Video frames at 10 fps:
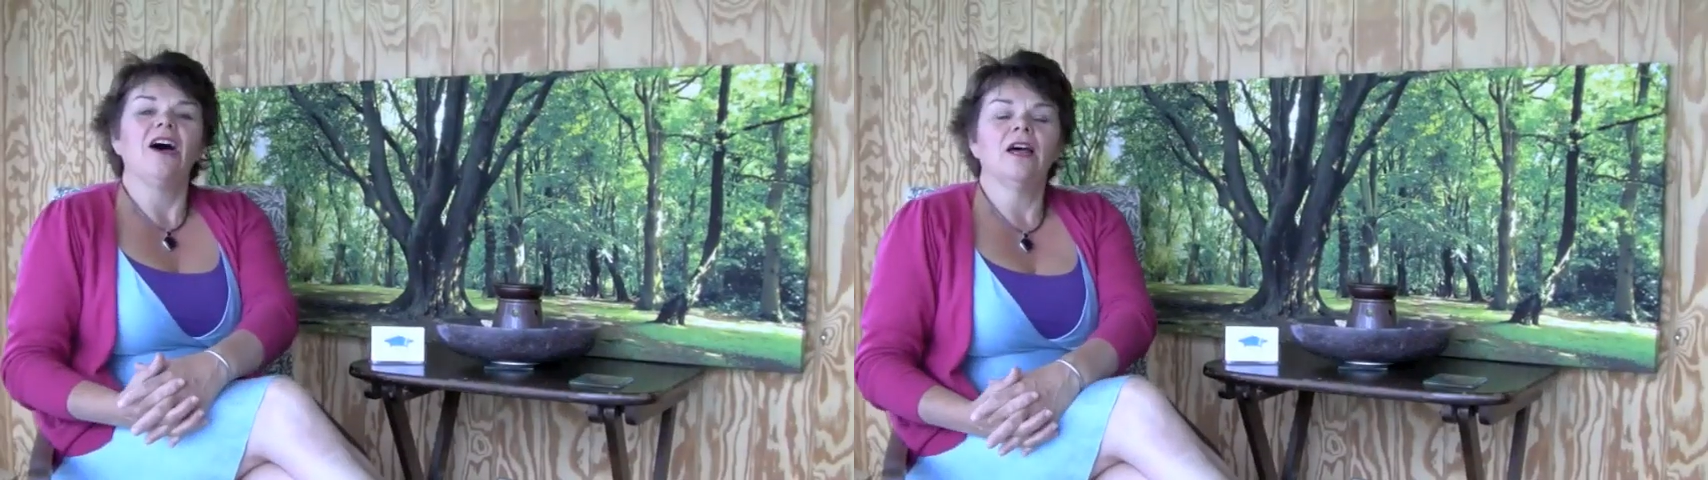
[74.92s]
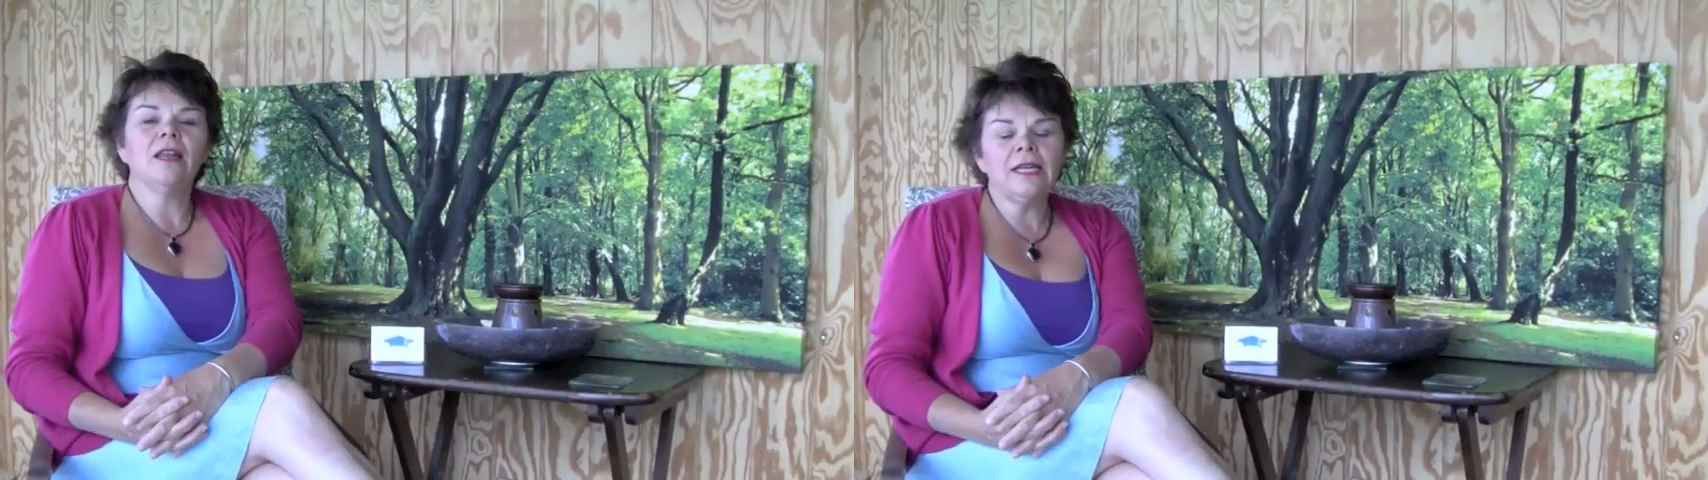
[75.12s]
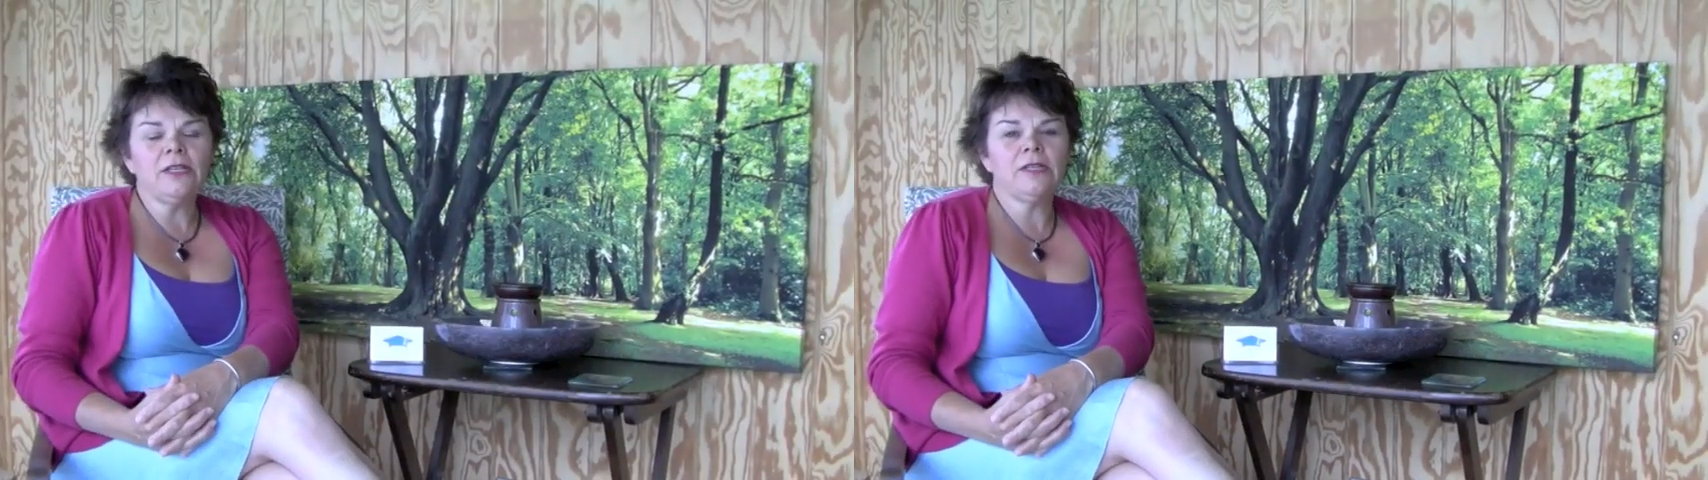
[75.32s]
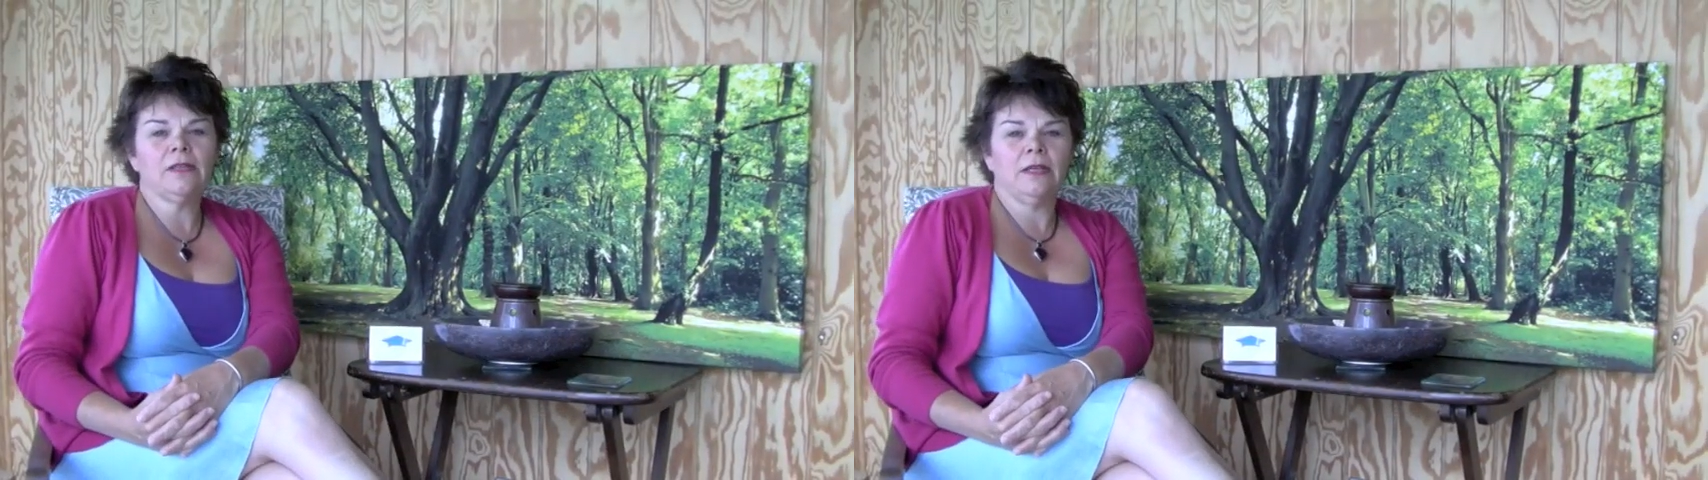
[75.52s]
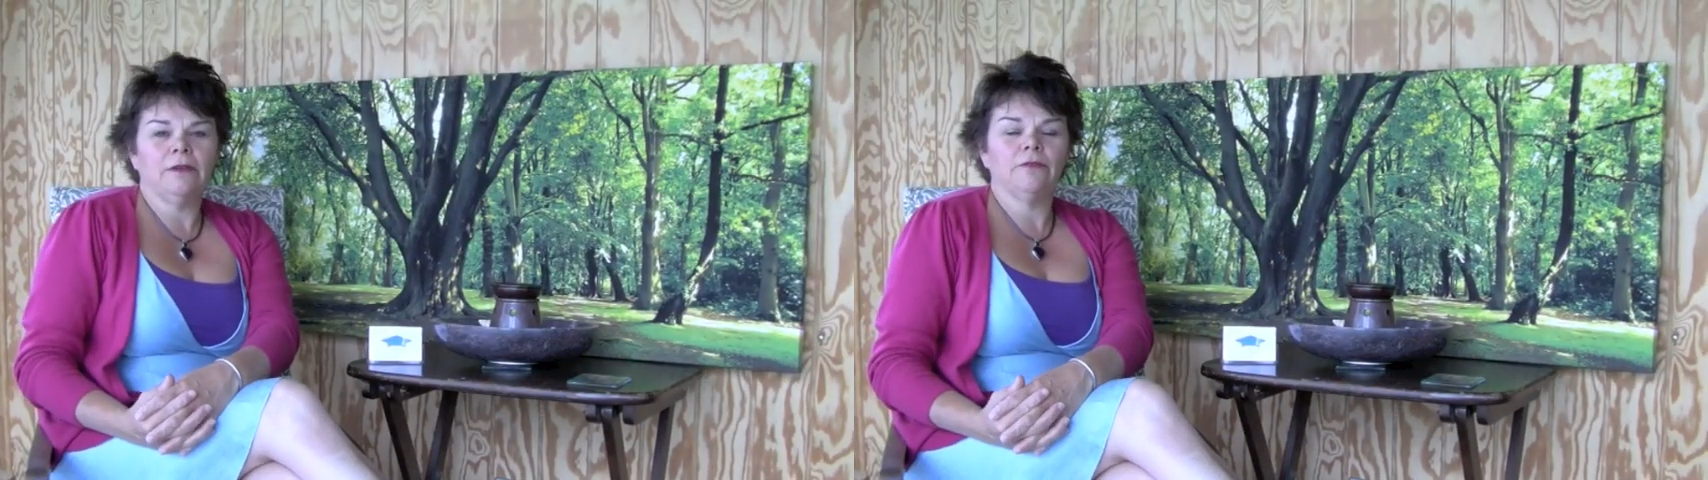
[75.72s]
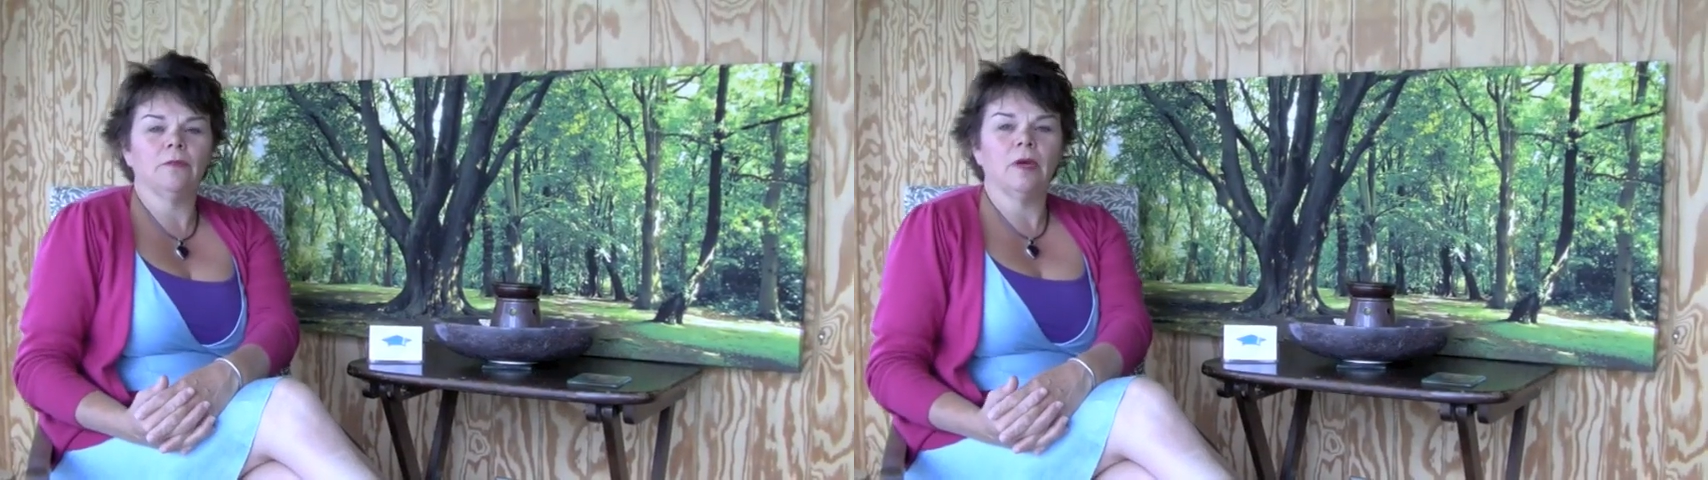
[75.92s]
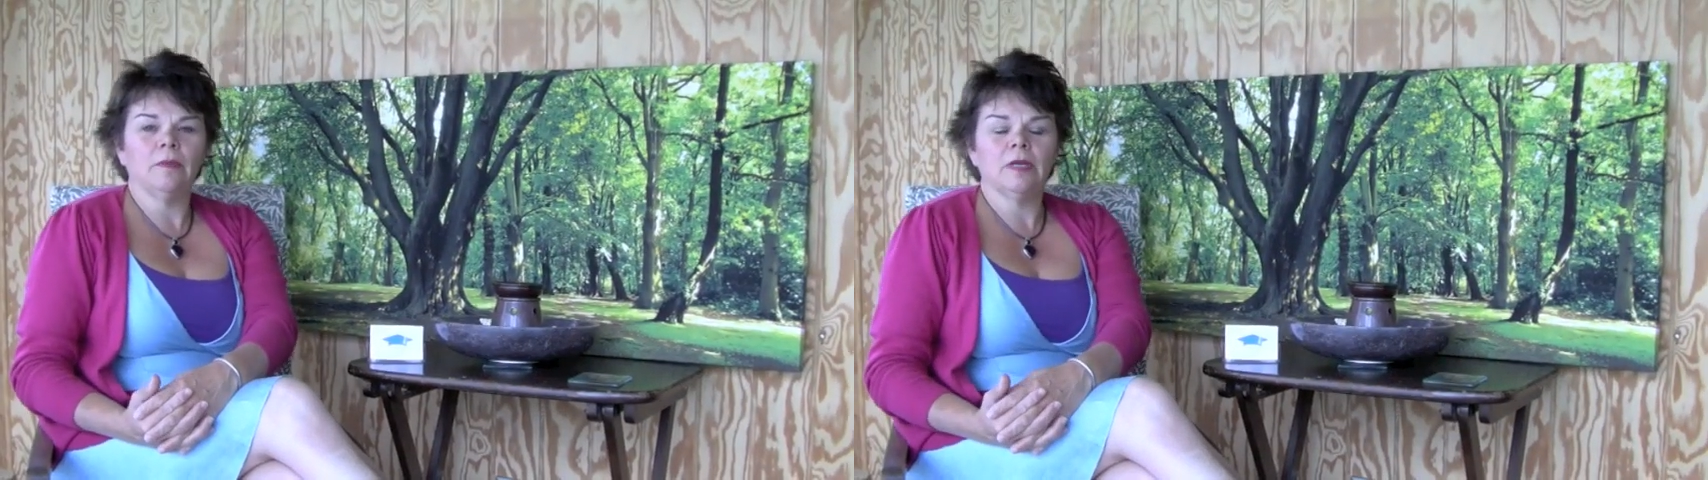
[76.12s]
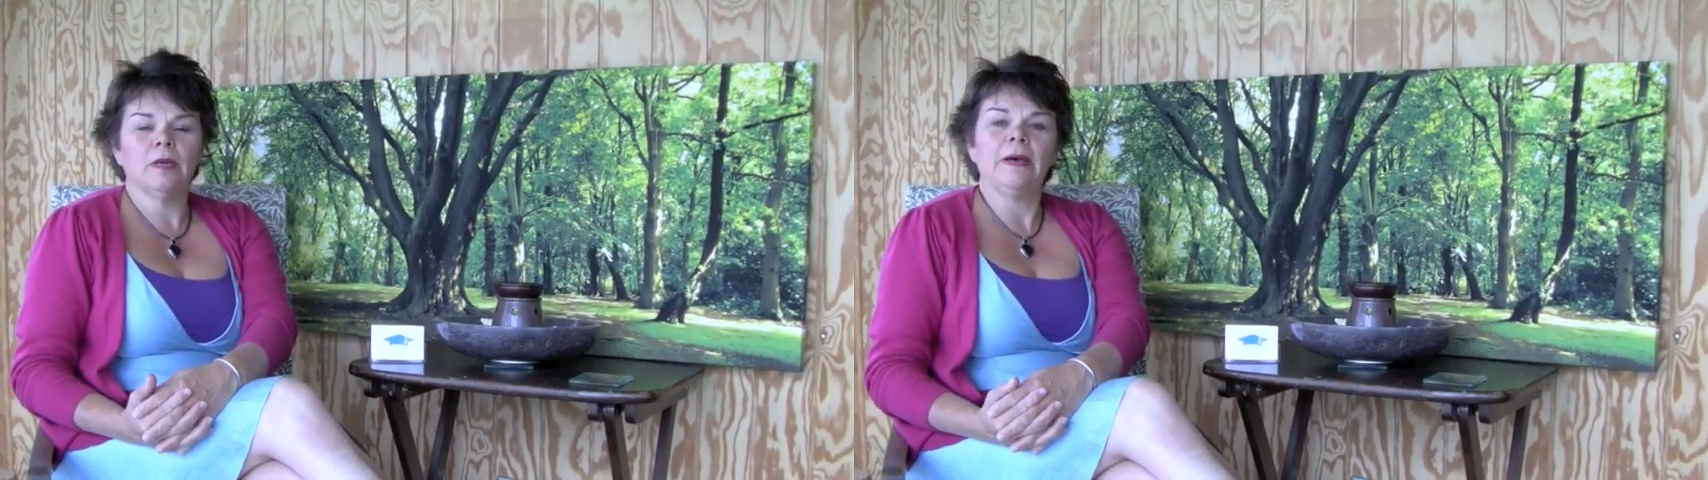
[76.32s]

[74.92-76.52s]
I'd like you to think for a moment